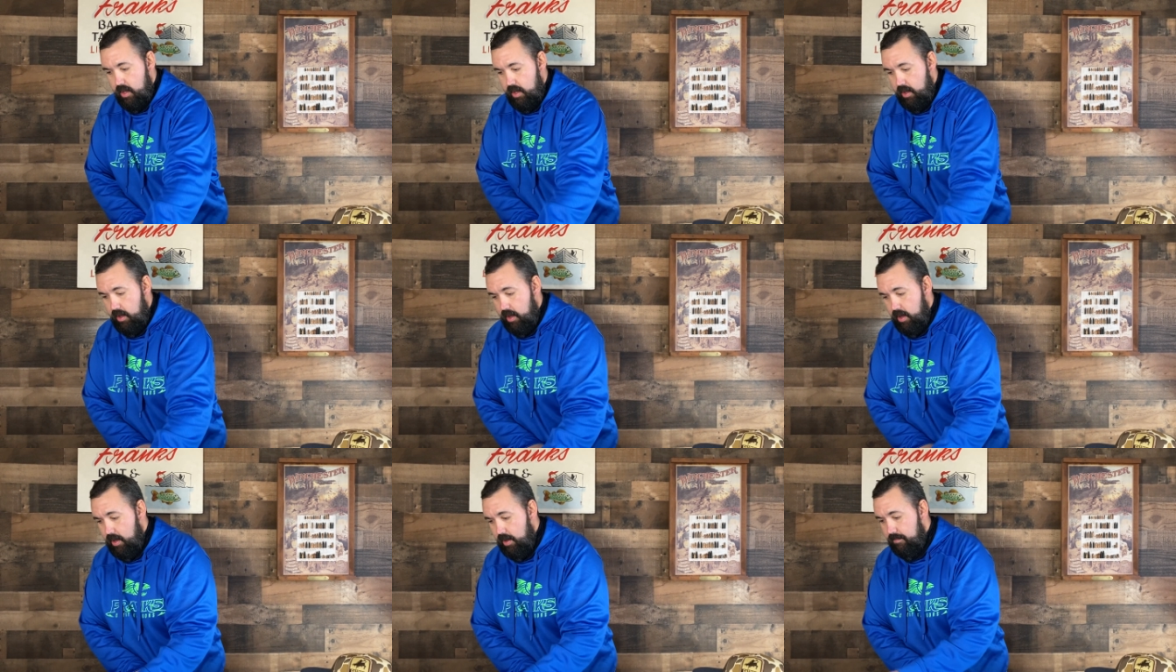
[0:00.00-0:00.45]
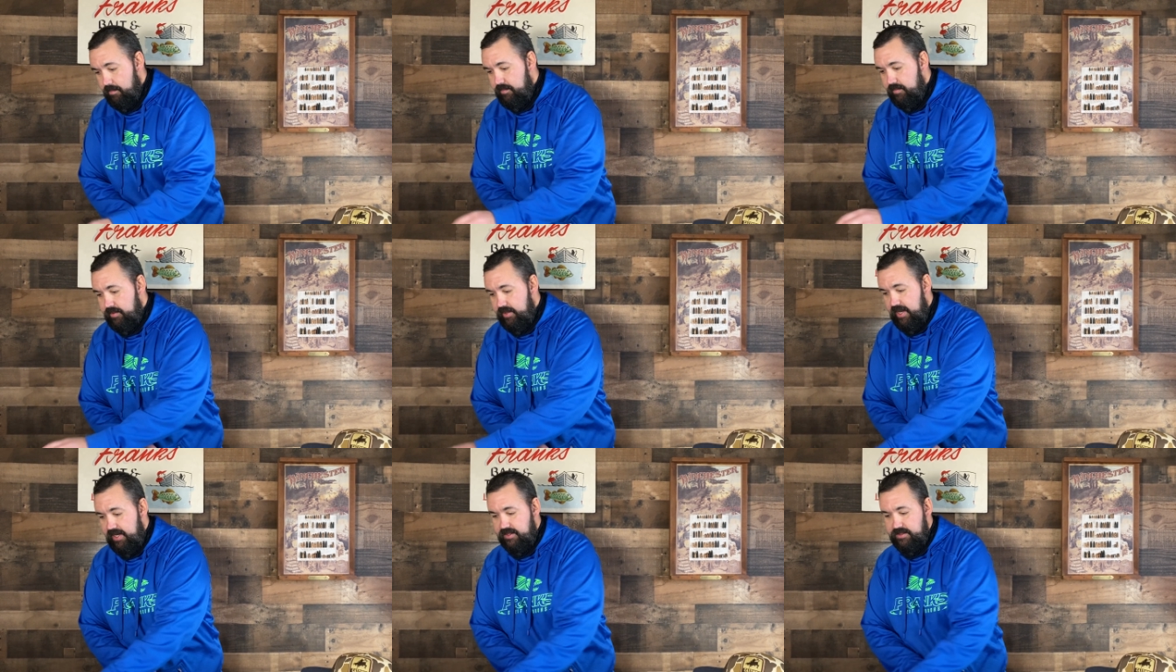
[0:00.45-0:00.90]
um,
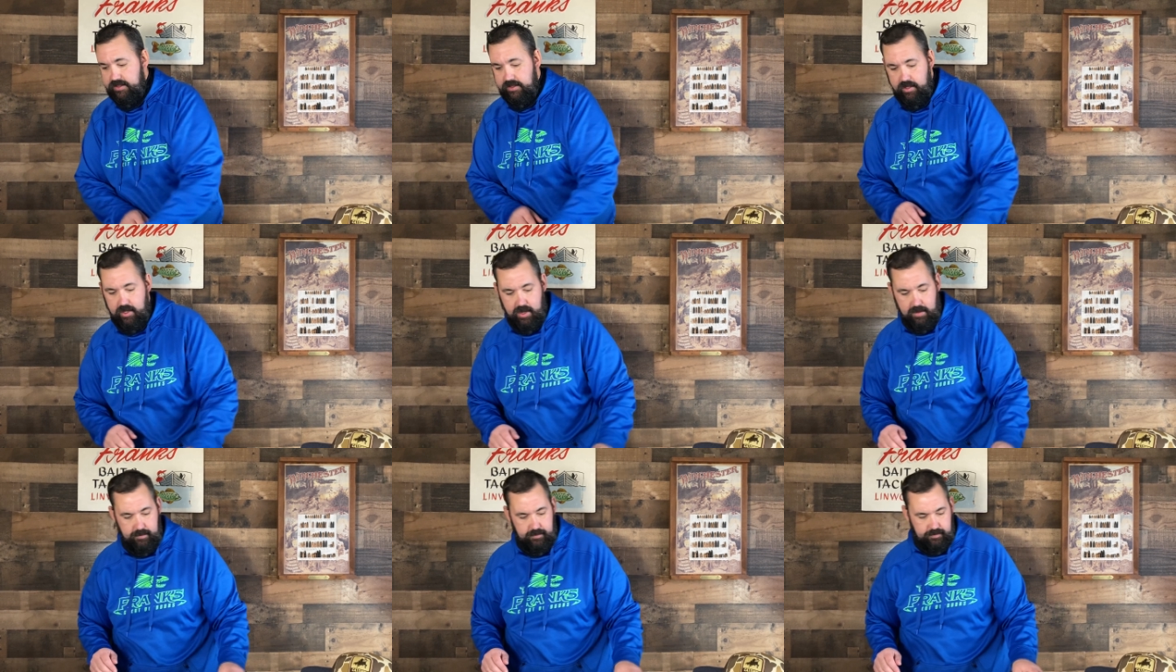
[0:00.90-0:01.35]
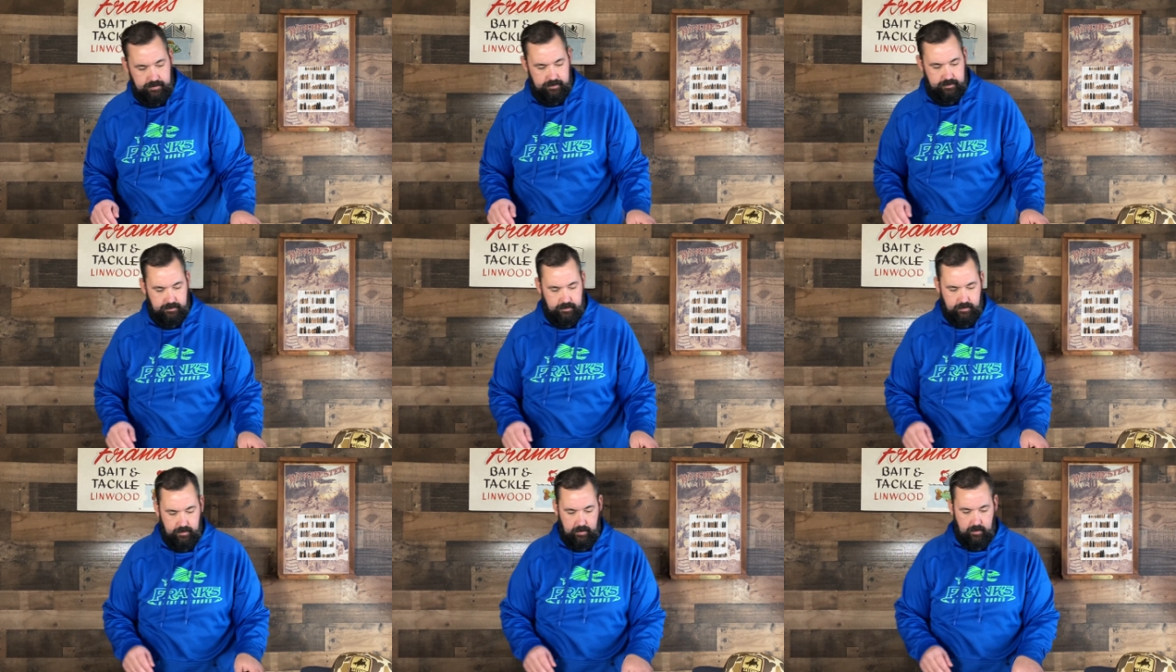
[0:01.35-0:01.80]
next thing up,
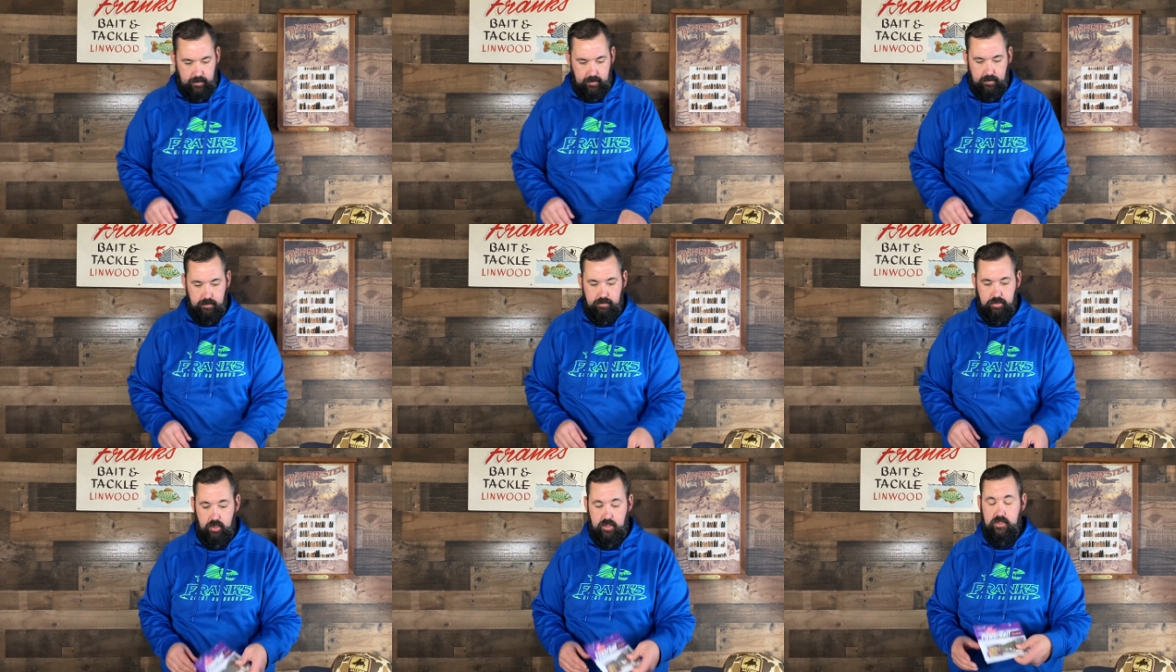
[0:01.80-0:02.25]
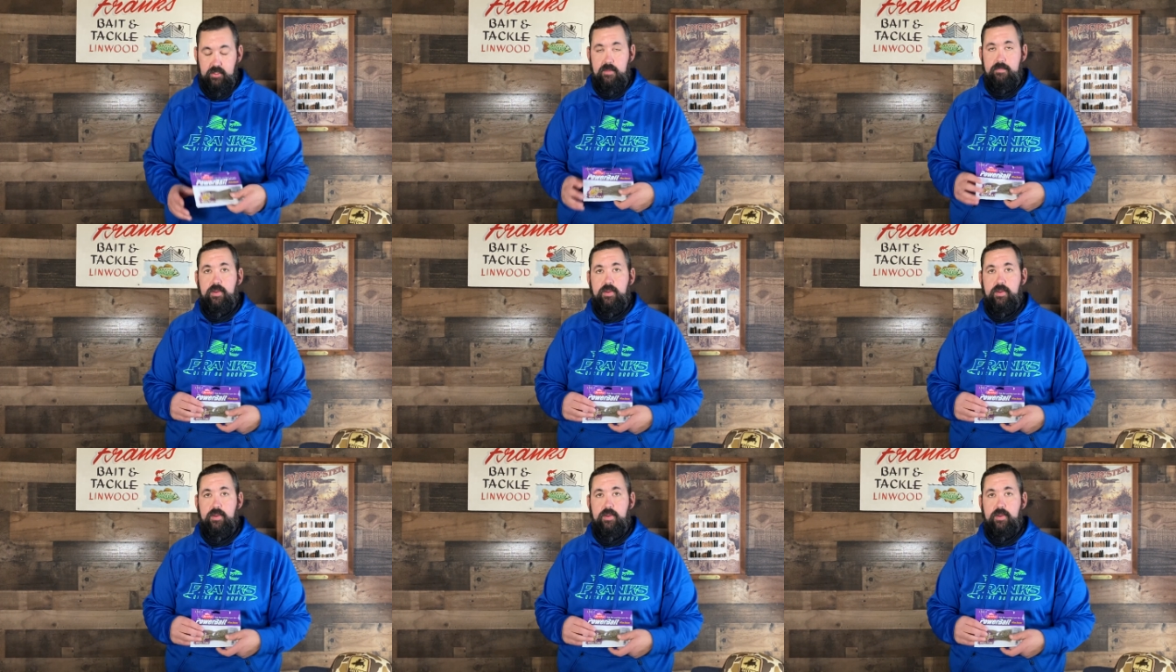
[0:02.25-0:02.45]
Berkley